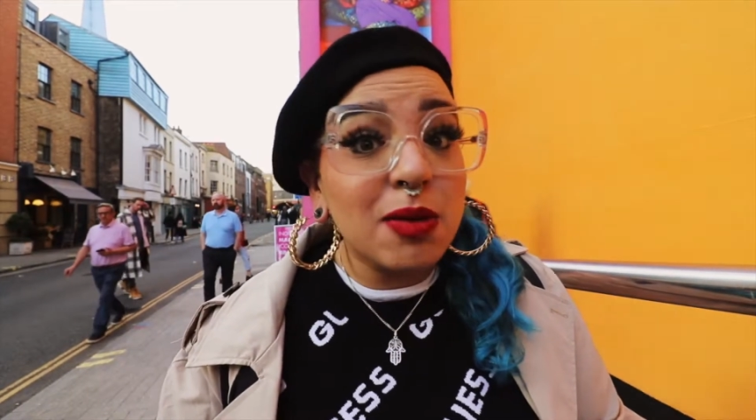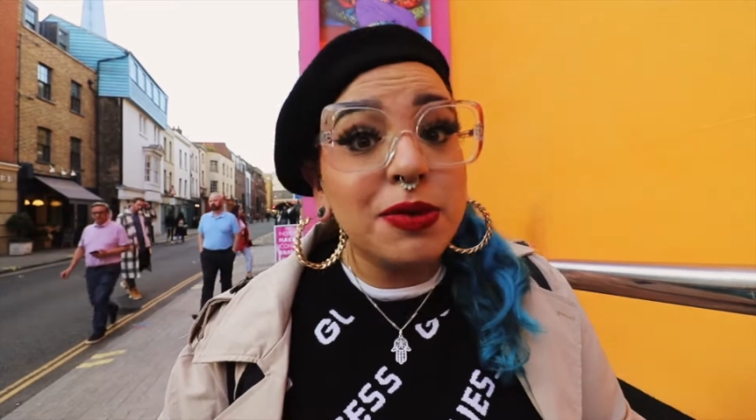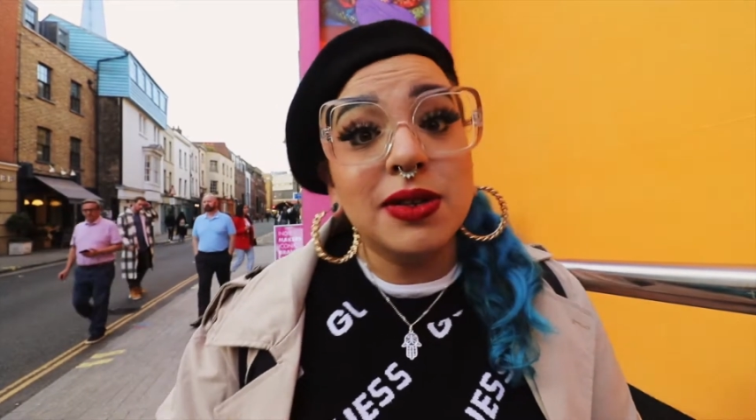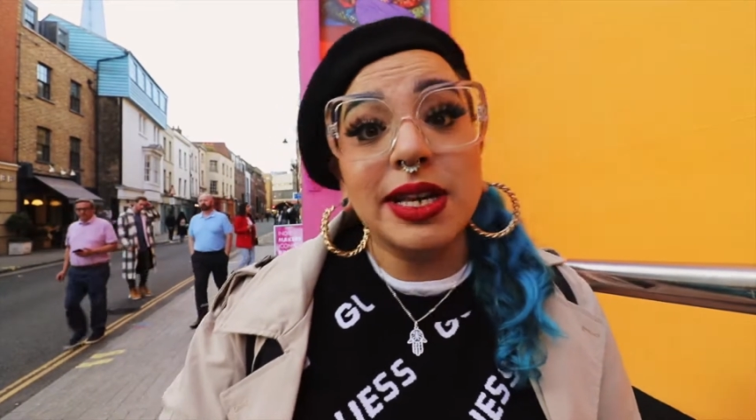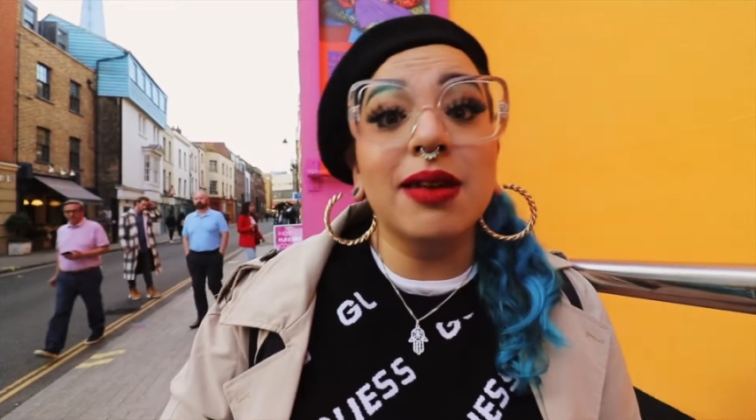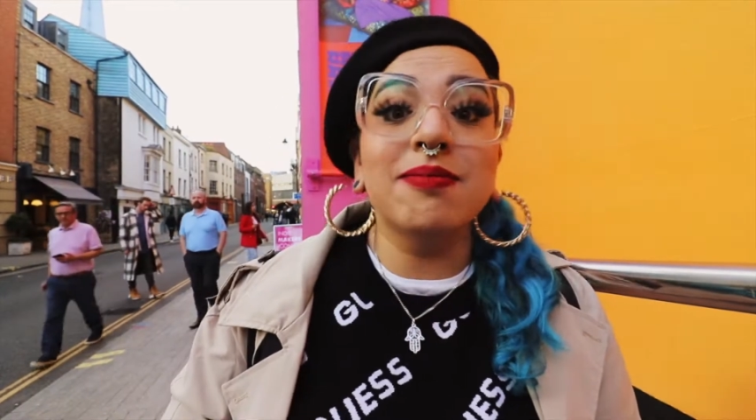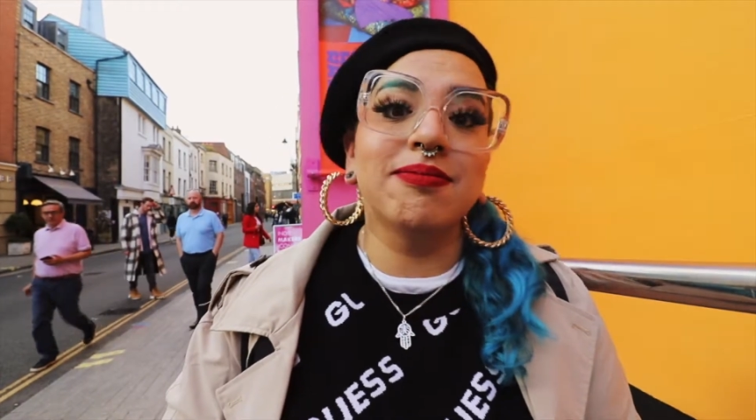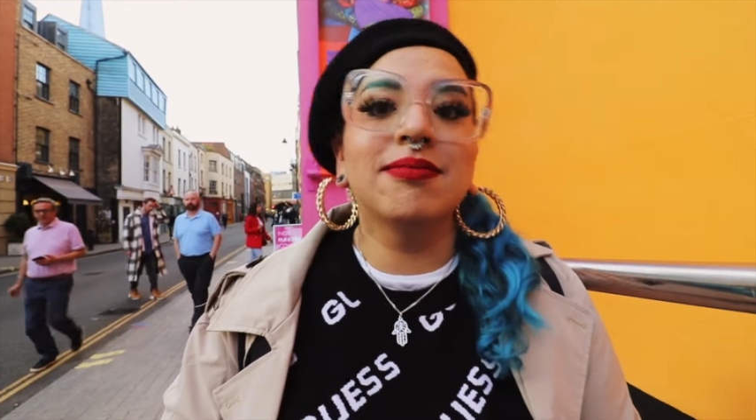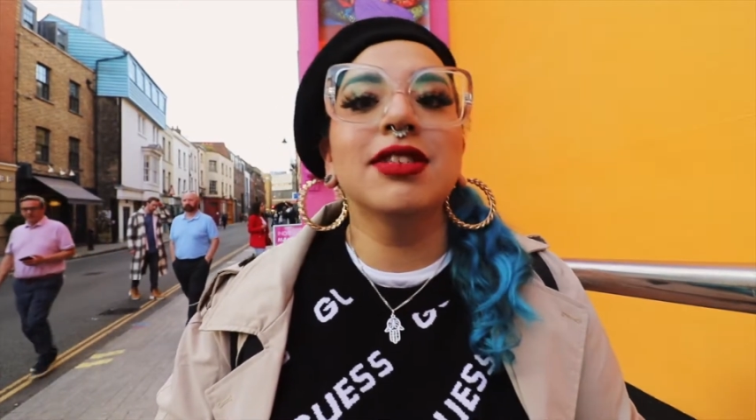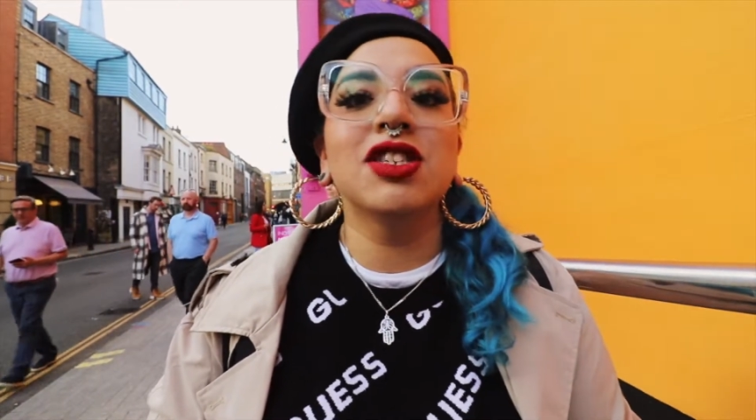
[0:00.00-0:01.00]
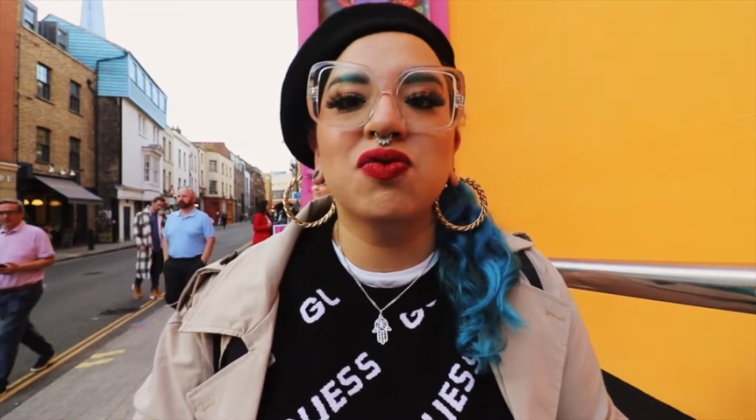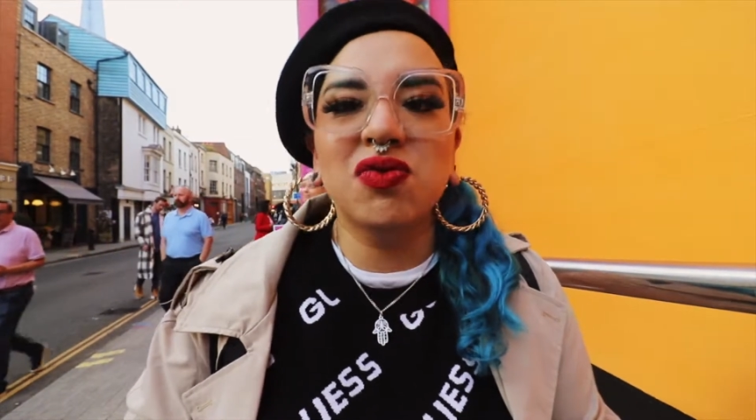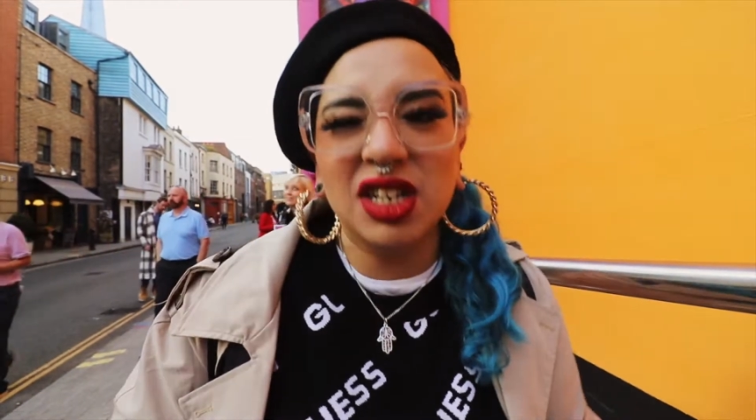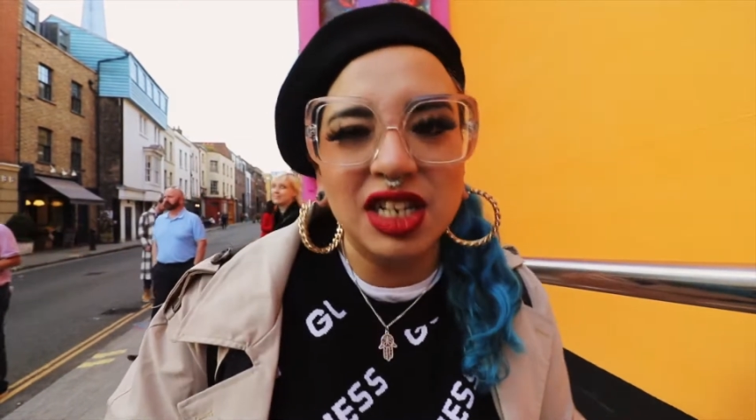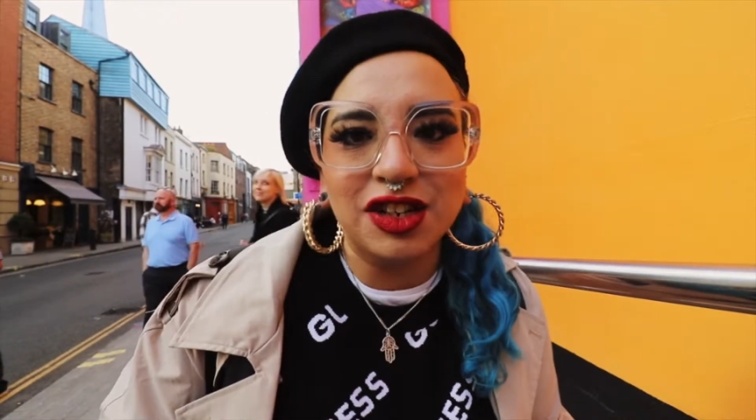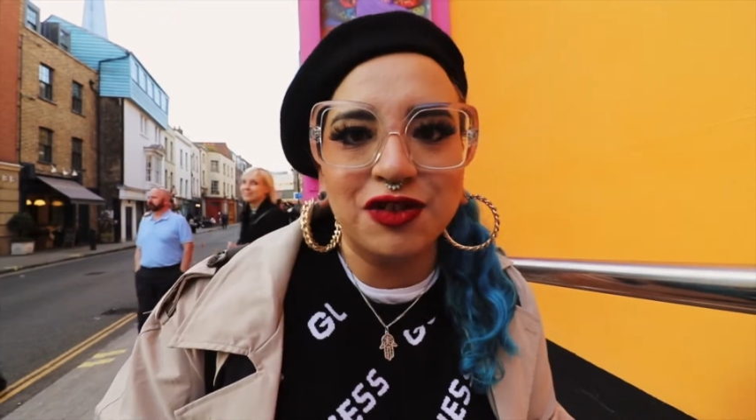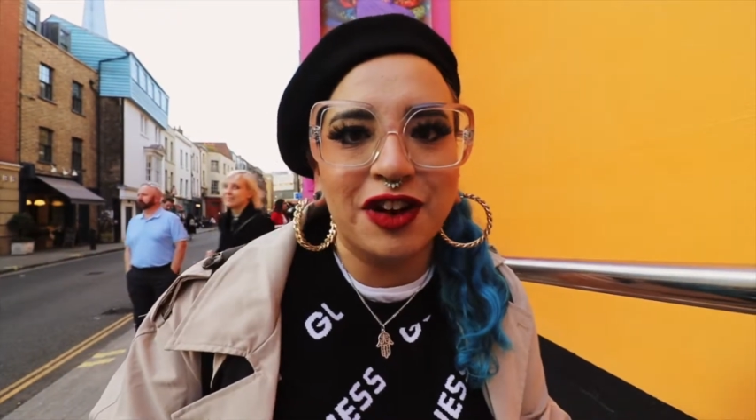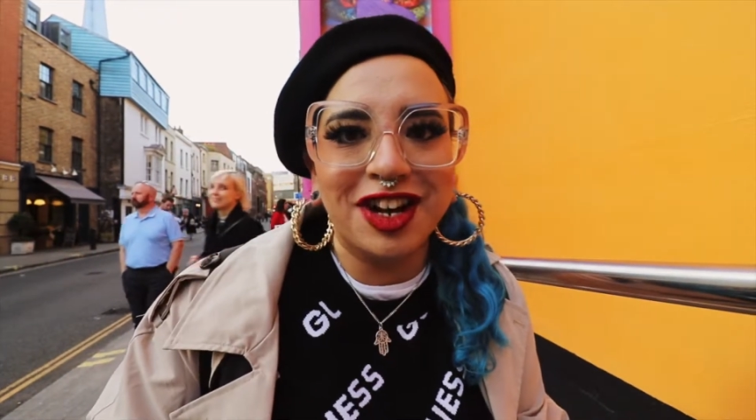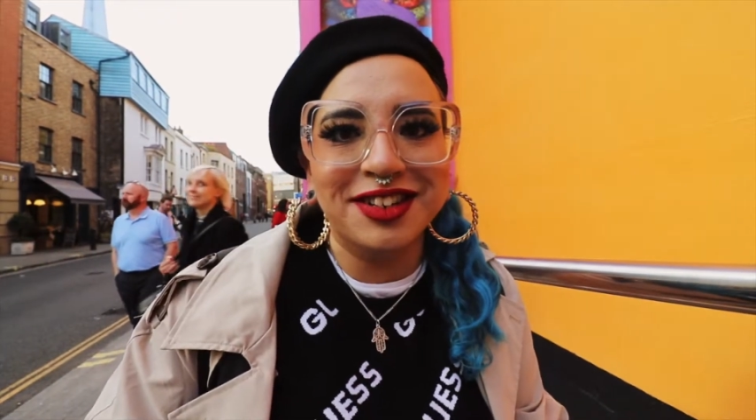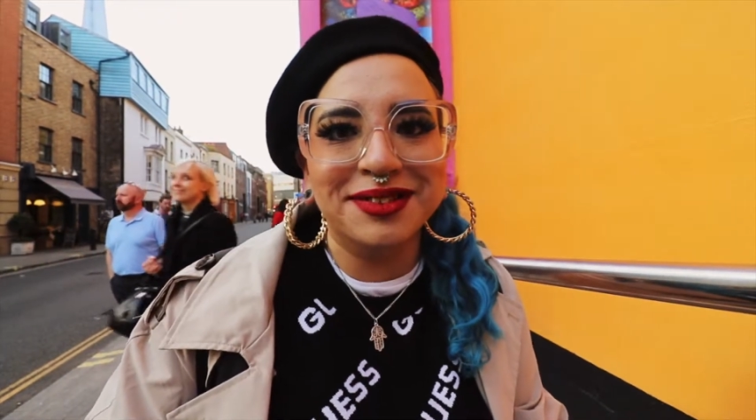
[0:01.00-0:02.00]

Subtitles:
Museum. It's really good fun.